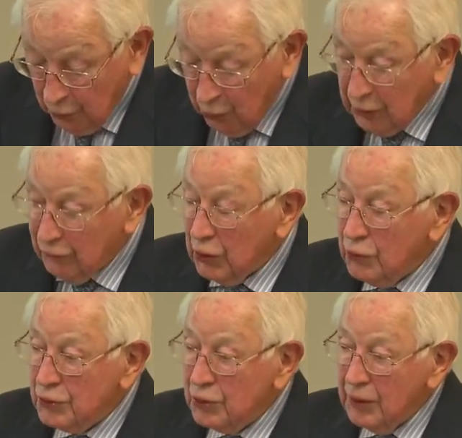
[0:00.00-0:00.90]

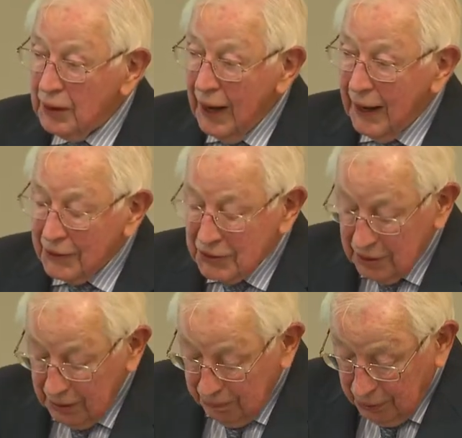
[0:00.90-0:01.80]
persons, with a
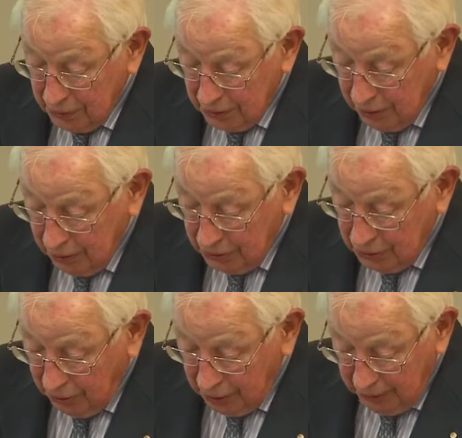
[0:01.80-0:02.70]
view to
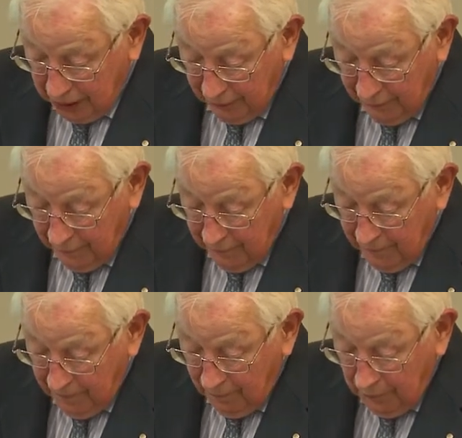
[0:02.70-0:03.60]
enhancing
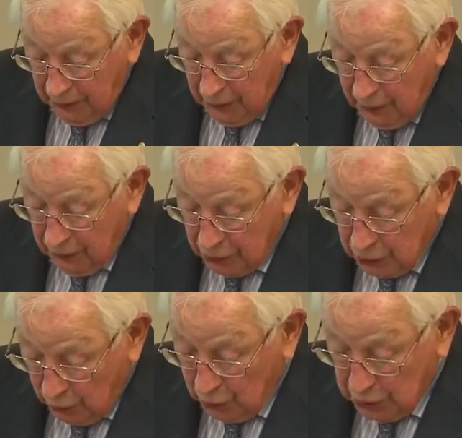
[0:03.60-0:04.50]
personal autonomy.
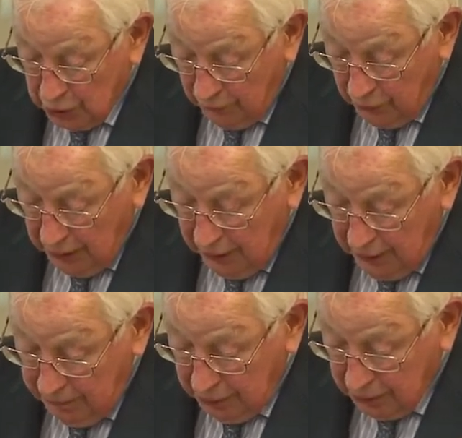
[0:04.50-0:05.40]

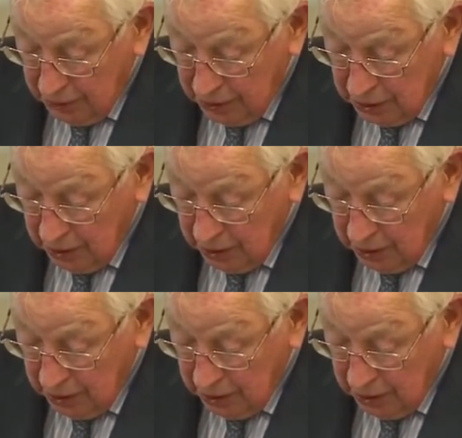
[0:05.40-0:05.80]
The source